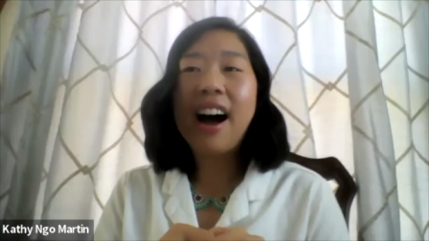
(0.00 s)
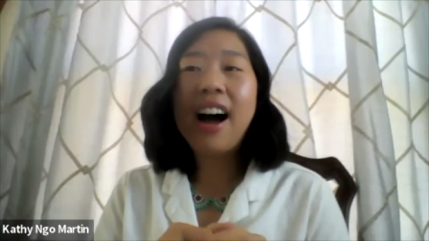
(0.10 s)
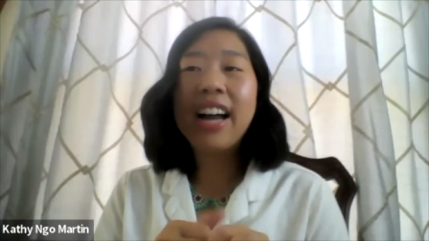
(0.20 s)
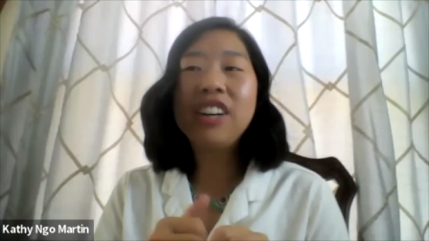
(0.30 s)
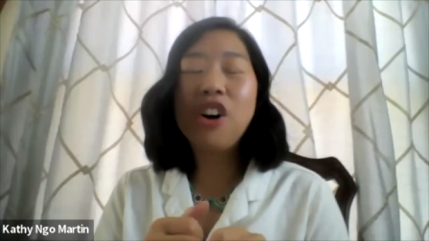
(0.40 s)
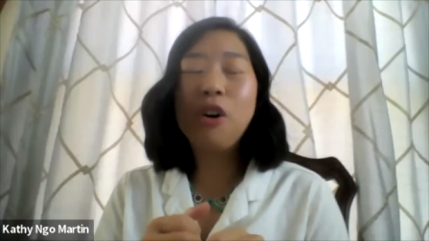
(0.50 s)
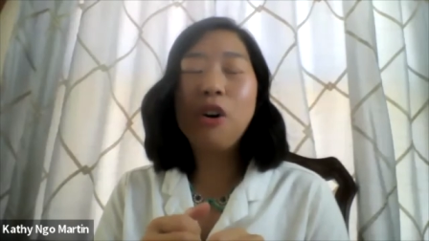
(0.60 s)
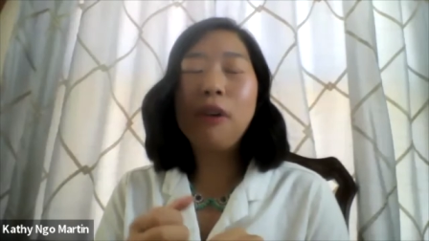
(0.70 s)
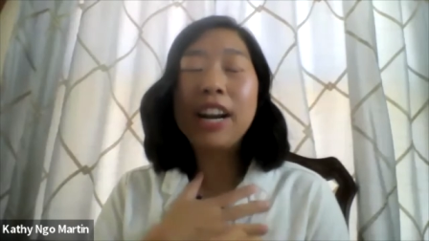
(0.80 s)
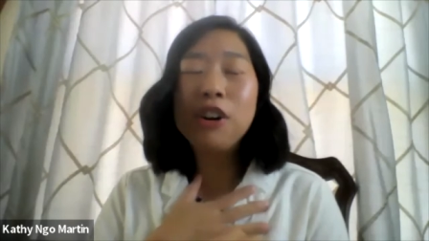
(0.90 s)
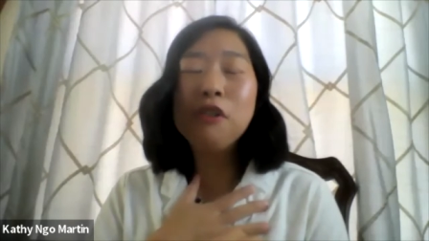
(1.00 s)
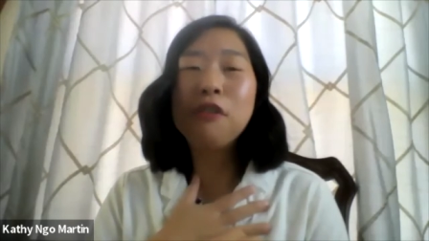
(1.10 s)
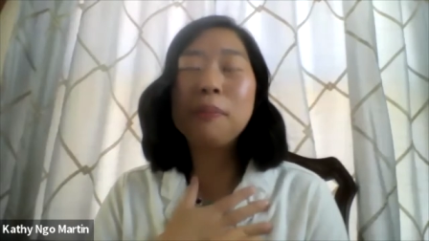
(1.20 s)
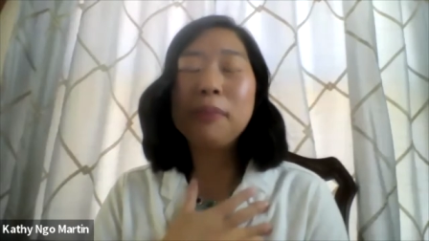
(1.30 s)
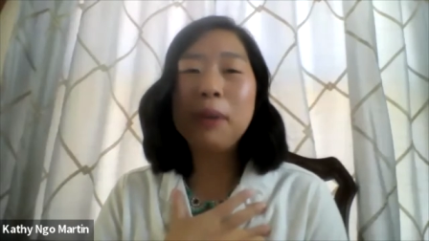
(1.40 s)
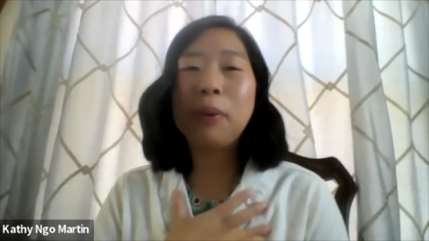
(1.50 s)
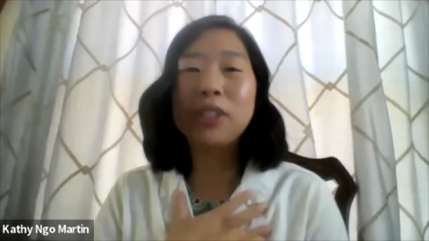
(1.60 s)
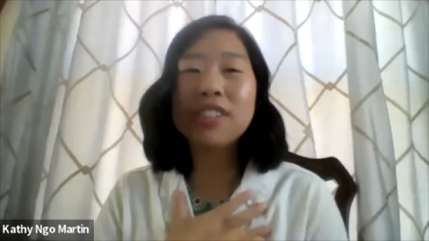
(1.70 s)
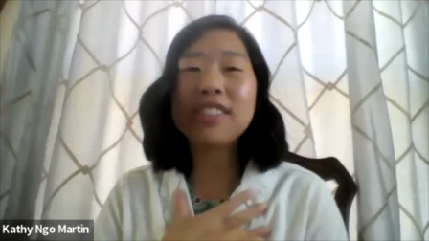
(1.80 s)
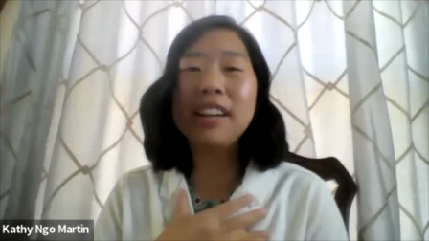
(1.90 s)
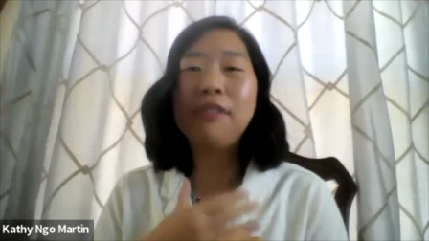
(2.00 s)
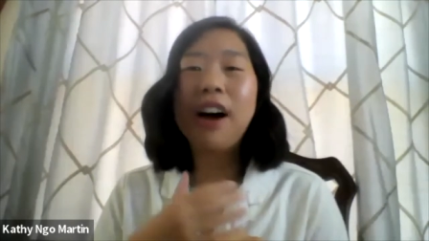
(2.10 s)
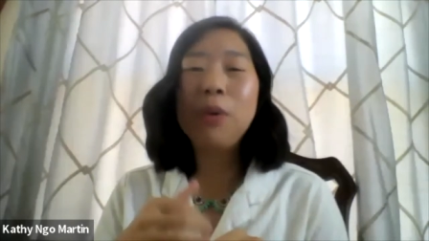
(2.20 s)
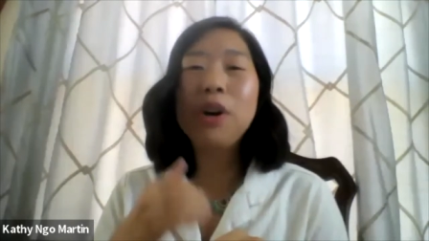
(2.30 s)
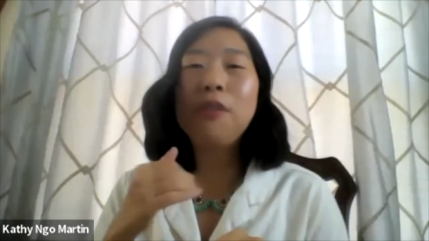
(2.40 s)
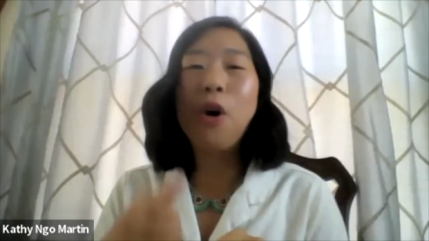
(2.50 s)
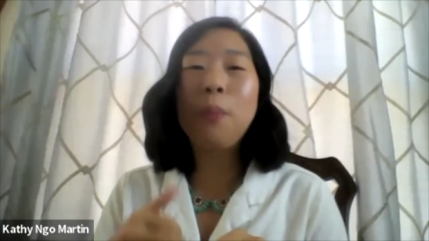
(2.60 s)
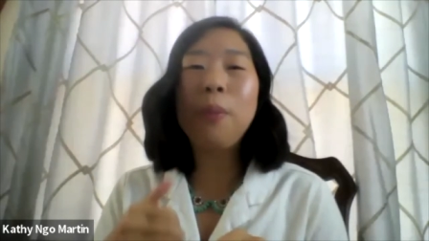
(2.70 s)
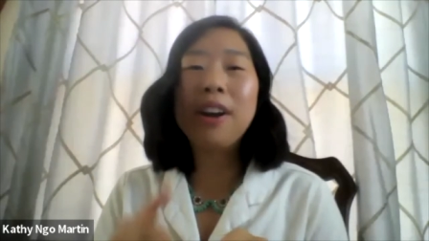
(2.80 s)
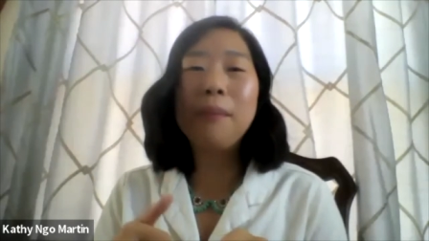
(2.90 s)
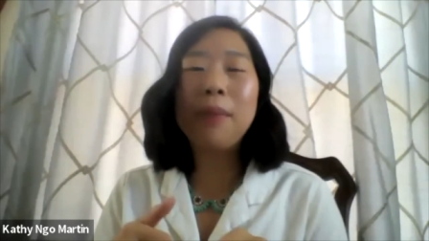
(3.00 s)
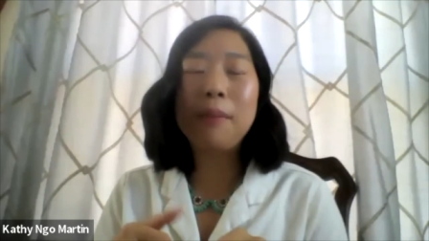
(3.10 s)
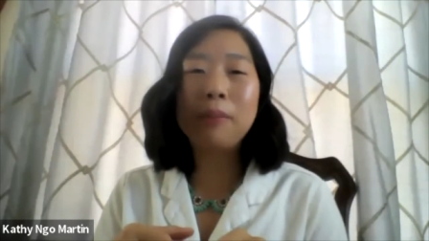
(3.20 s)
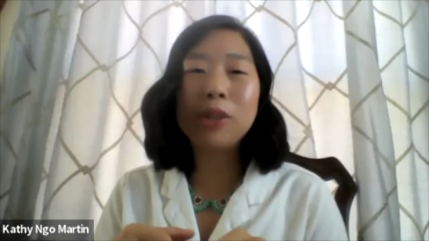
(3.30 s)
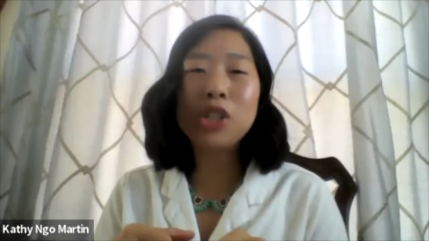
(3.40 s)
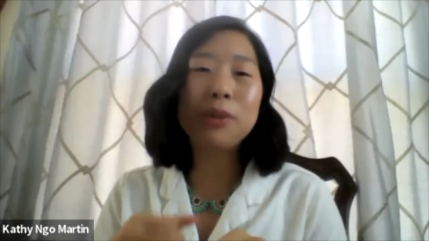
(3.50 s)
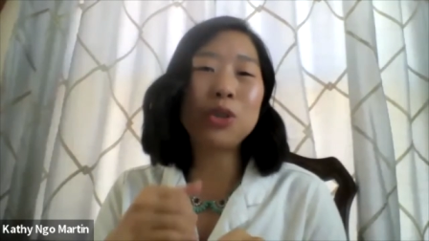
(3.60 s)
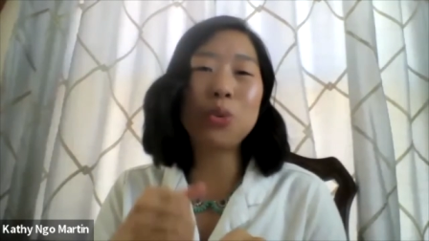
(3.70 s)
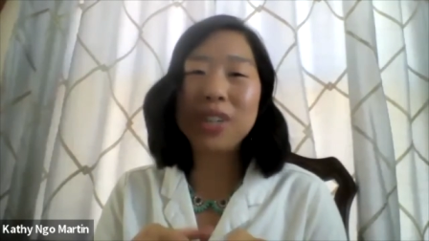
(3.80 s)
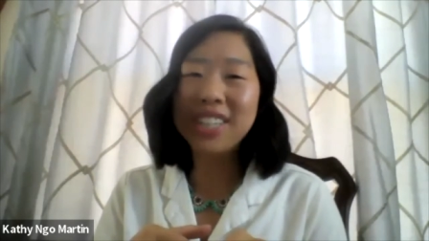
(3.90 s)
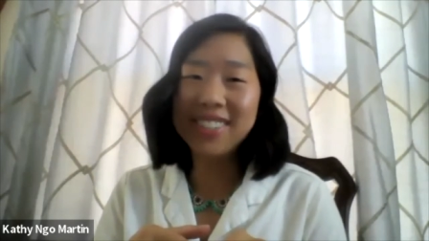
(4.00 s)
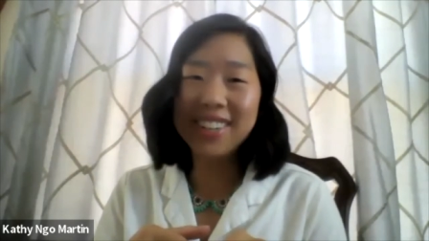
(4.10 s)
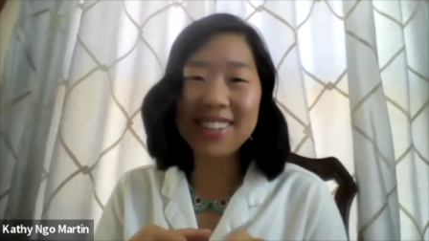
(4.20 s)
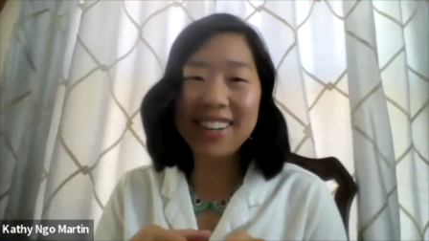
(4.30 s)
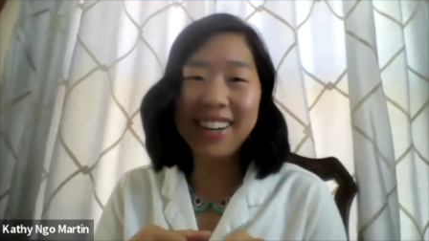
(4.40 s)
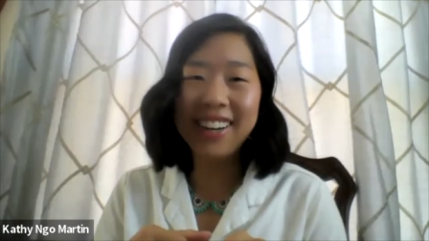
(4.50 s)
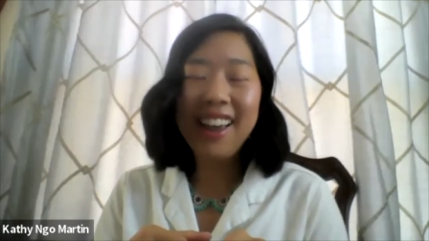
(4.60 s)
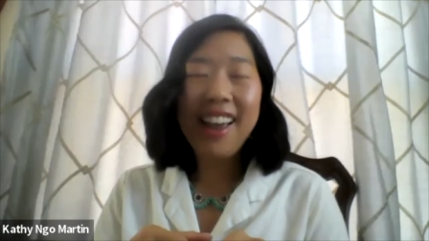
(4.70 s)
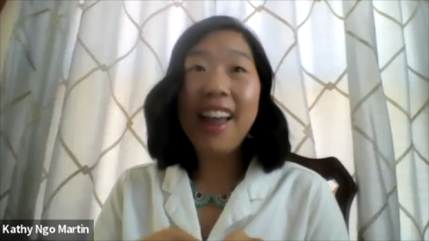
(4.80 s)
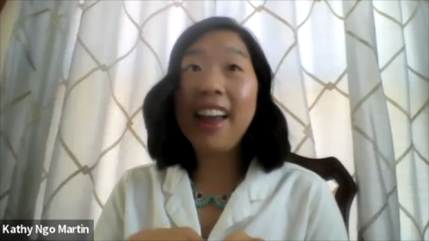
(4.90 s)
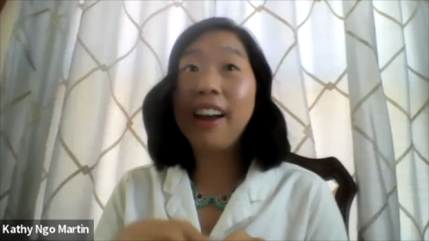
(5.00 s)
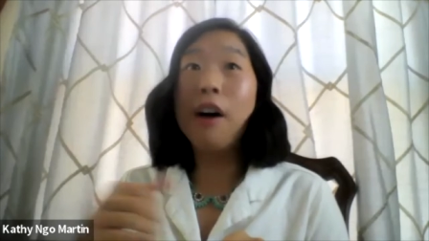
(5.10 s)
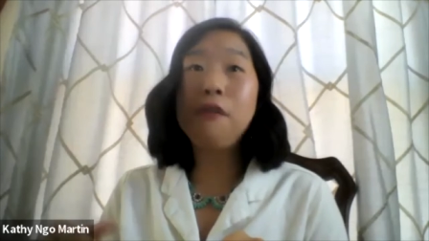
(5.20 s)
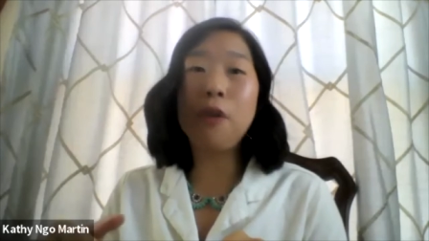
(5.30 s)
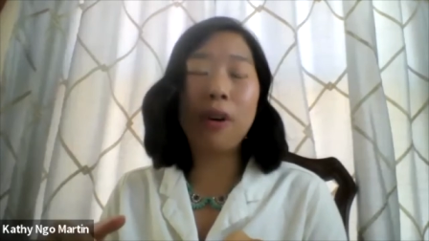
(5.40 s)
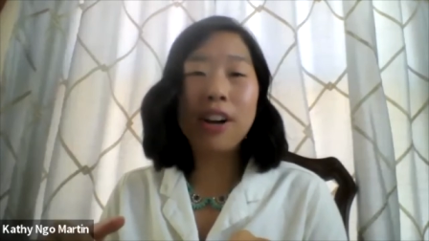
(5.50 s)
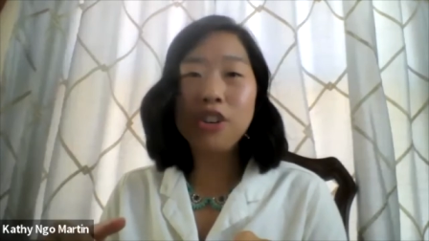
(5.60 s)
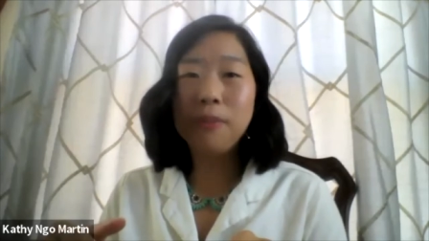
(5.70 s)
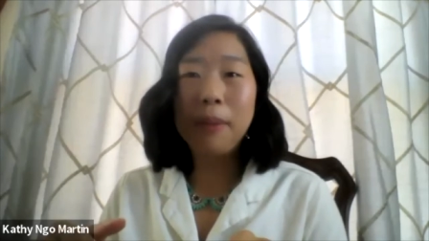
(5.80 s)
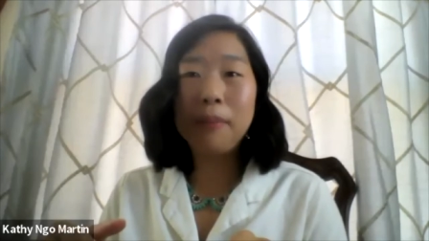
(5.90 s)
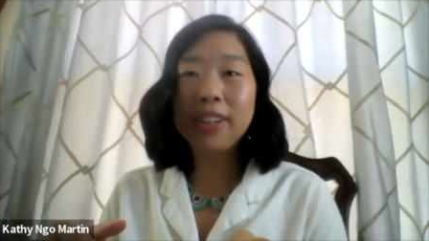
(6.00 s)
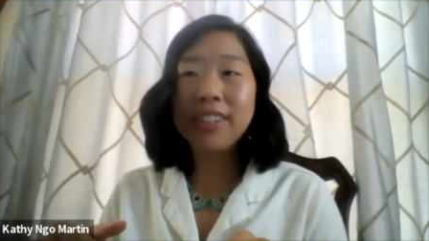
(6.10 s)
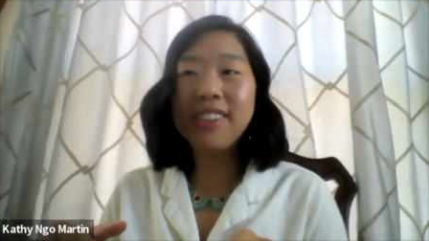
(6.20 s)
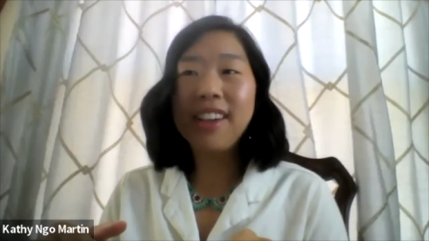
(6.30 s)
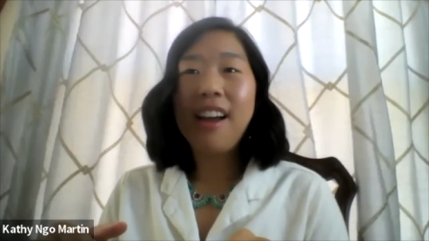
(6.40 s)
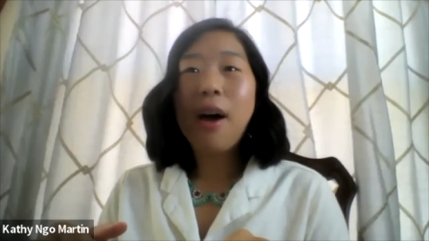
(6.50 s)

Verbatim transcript: I know, I know for me personally, if I would have opened up my membership in 2016 and got 400 members,